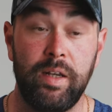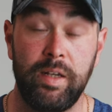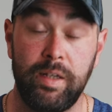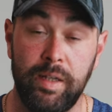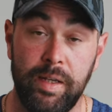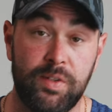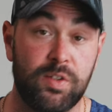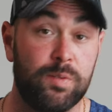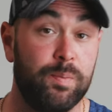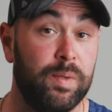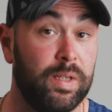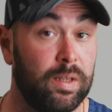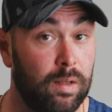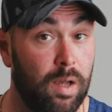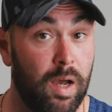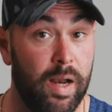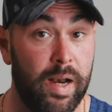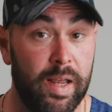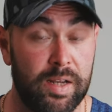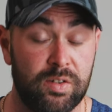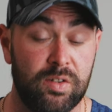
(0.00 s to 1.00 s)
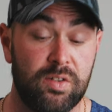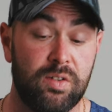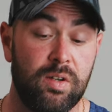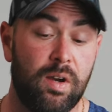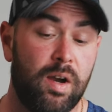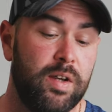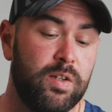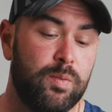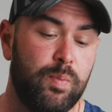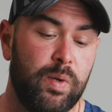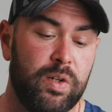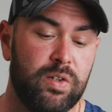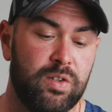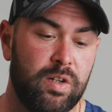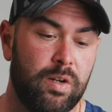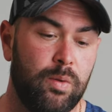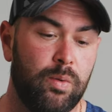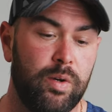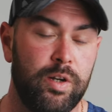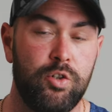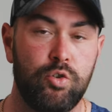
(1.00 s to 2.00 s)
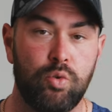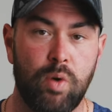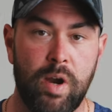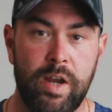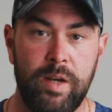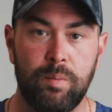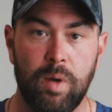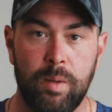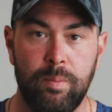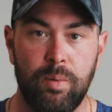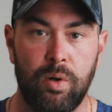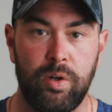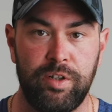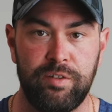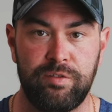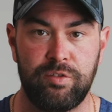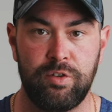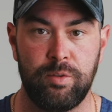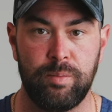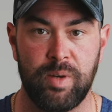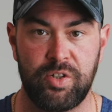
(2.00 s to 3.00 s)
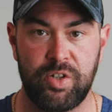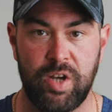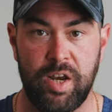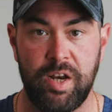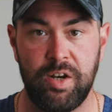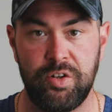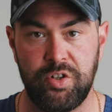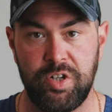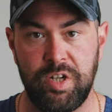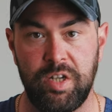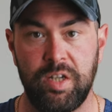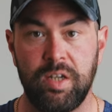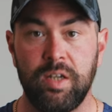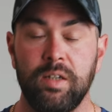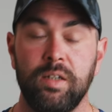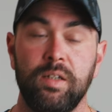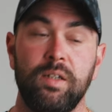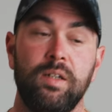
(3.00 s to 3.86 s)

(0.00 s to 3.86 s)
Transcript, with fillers: It needs to be light exercise because I don't want to drain my body of too much energy,